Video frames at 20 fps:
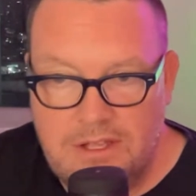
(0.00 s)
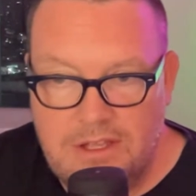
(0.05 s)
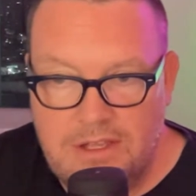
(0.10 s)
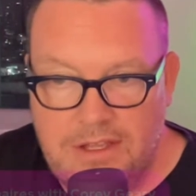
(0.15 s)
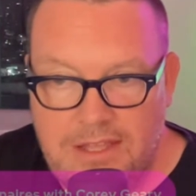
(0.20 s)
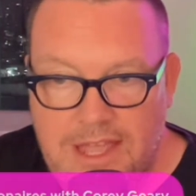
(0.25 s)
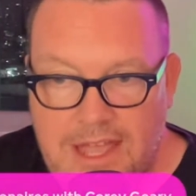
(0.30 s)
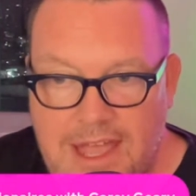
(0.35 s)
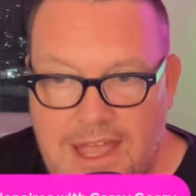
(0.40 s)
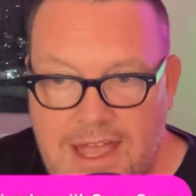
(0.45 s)

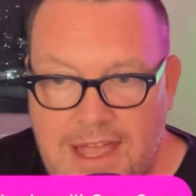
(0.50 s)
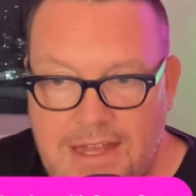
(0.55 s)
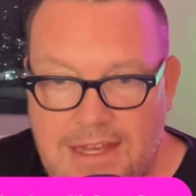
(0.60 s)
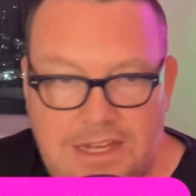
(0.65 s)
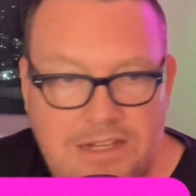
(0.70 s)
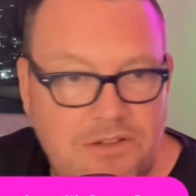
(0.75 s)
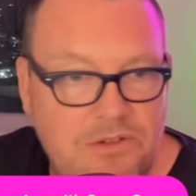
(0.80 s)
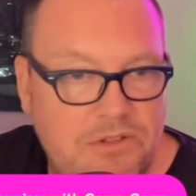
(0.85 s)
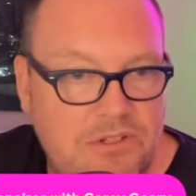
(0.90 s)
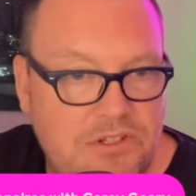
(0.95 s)
Yeah, I
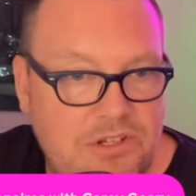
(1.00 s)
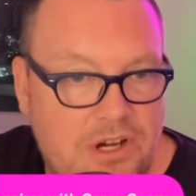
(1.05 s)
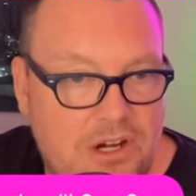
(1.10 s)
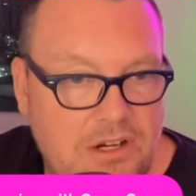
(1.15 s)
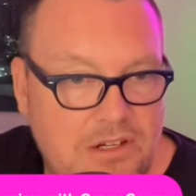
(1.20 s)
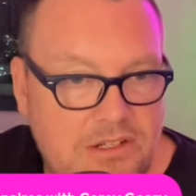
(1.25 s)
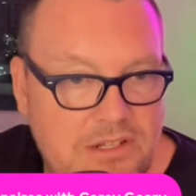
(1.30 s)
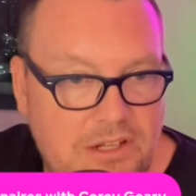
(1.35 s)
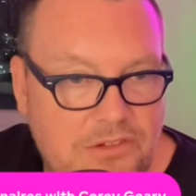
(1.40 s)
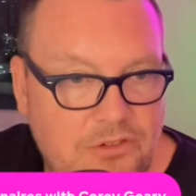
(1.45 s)
didn't do the
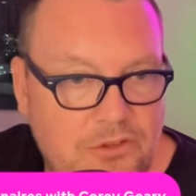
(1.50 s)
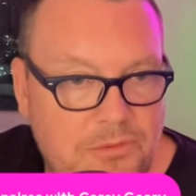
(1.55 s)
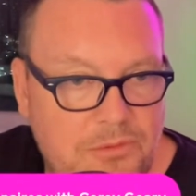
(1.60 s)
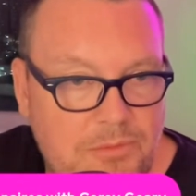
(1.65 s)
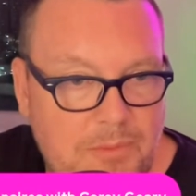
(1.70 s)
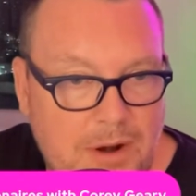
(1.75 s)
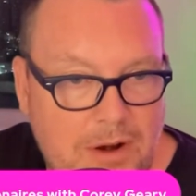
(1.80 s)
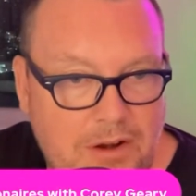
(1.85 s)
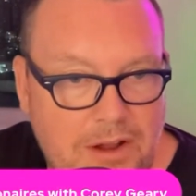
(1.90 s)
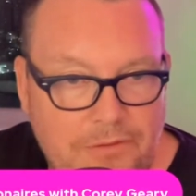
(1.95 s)
charts. I'll do them
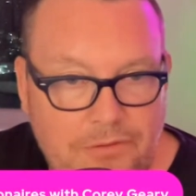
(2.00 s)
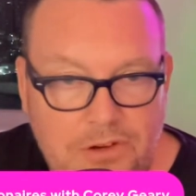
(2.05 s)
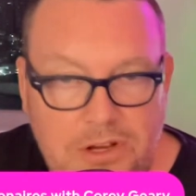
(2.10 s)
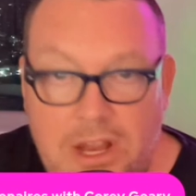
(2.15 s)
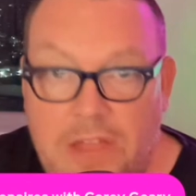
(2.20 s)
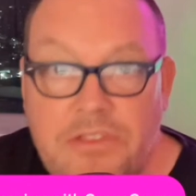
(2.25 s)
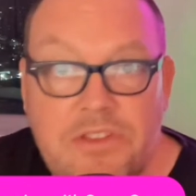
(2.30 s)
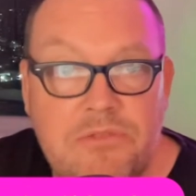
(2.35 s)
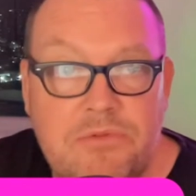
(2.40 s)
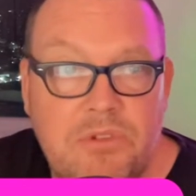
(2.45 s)
tomorrow night for you.
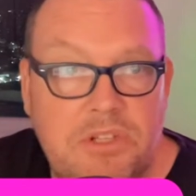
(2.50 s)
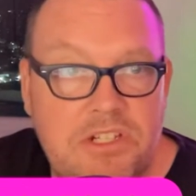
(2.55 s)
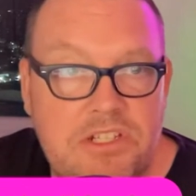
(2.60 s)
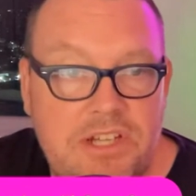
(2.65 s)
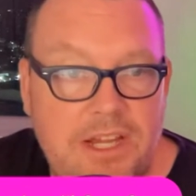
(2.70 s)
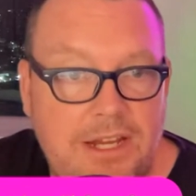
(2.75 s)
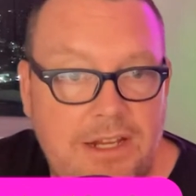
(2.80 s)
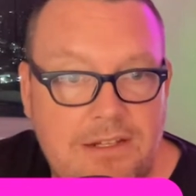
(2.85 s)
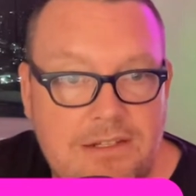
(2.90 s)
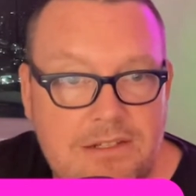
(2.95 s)
Nothing's really
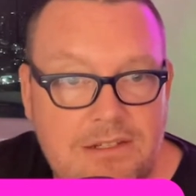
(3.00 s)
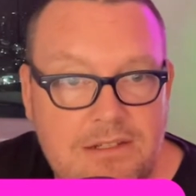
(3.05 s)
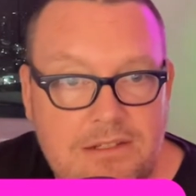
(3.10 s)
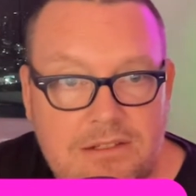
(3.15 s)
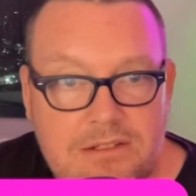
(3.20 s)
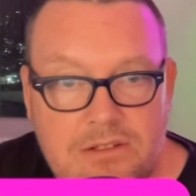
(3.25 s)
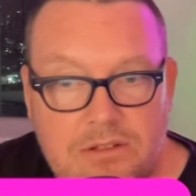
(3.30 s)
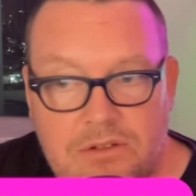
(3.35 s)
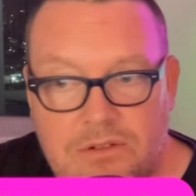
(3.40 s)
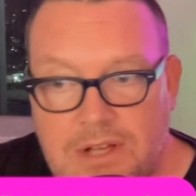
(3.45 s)
changed,
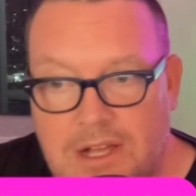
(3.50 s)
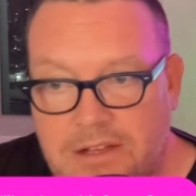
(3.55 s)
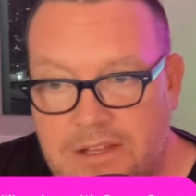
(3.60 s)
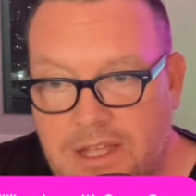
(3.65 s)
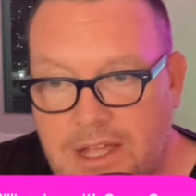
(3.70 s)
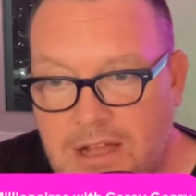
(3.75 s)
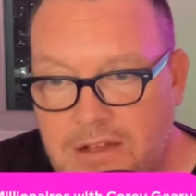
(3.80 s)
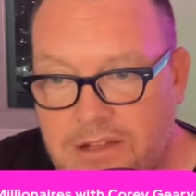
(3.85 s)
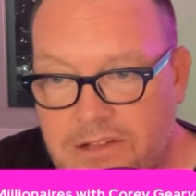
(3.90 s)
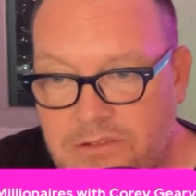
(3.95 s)
so I'll
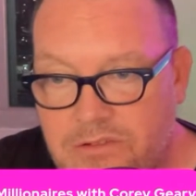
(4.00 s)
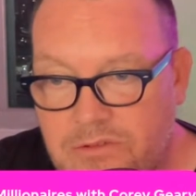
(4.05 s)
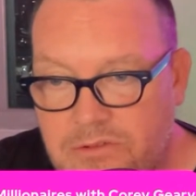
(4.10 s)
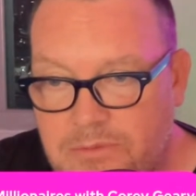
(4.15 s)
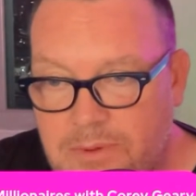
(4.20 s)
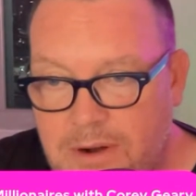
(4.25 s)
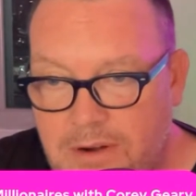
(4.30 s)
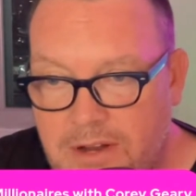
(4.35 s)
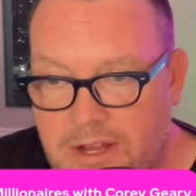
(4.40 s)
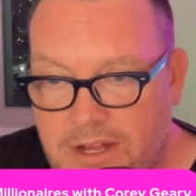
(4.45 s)
get to them
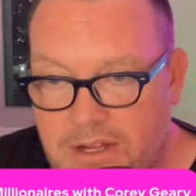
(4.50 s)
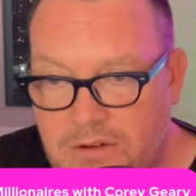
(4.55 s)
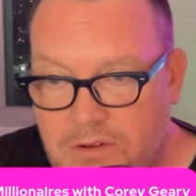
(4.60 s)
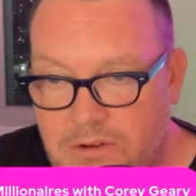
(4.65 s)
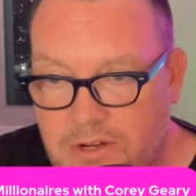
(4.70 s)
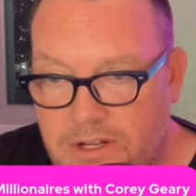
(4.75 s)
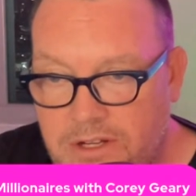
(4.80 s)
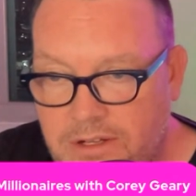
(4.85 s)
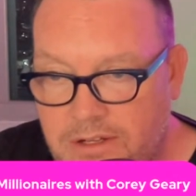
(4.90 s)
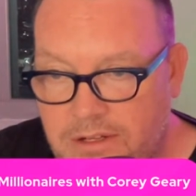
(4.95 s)
tomorrow night,
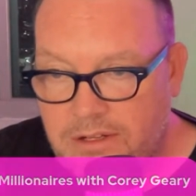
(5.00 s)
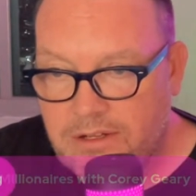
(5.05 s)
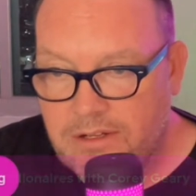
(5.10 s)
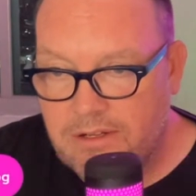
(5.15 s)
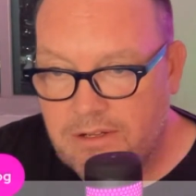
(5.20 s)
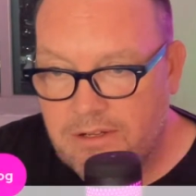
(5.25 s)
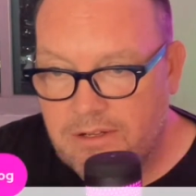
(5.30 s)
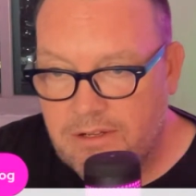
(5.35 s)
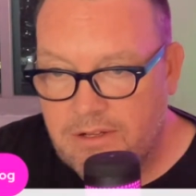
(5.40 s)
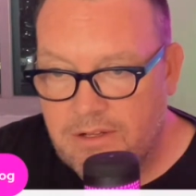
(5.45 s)
Corey.
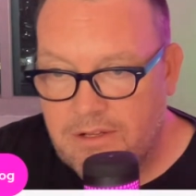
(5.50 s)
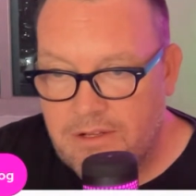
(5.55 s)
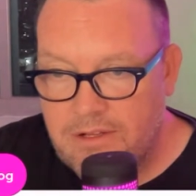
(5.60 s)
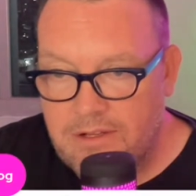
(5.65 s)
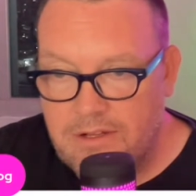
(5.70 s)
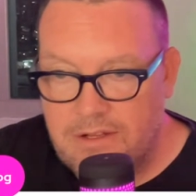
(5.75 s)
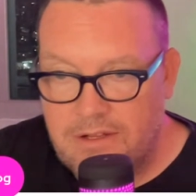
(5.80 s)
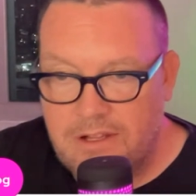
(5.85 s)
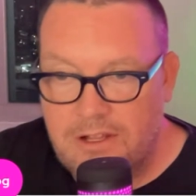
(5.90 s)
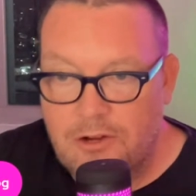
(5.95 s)

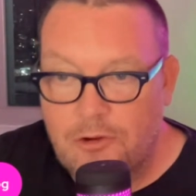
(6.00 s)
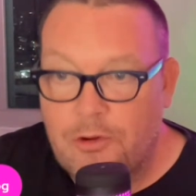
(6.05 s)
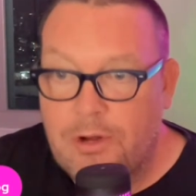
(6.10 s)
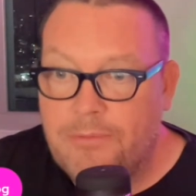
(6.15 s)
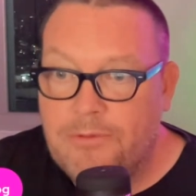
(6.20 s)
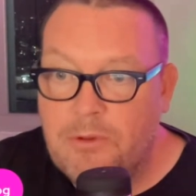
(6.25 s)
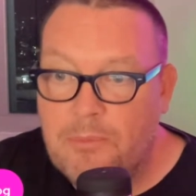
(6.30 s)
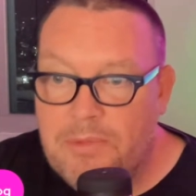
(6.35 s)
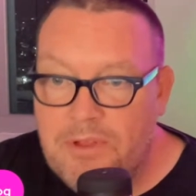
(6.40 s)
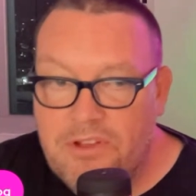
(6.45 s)

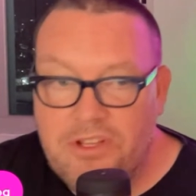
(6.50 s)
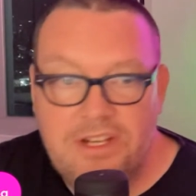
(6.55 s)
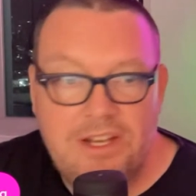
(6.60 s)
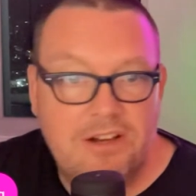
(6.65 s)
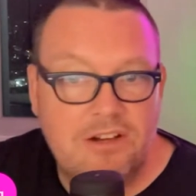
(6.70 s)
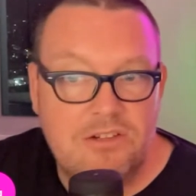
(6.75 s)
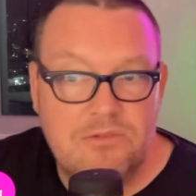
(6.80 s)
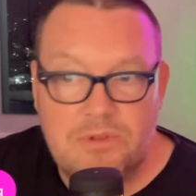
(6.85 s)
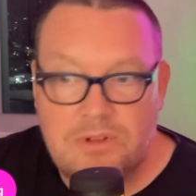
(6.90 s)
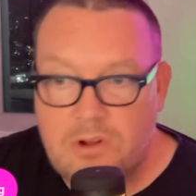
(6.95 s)
Crypto
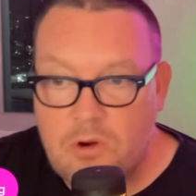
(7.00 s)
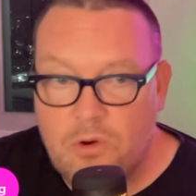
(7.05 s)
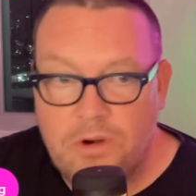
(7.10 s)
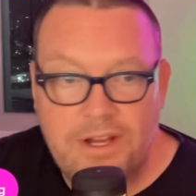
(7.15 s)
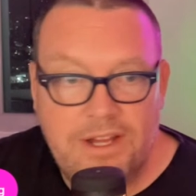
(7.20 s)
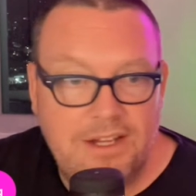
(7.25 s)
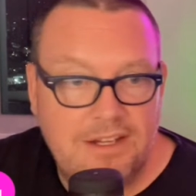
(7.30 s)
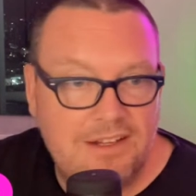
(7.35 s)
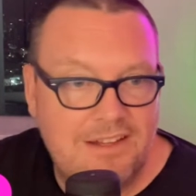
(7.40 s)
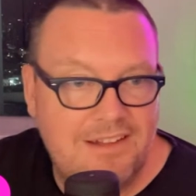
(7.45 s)
millionaires with Corey.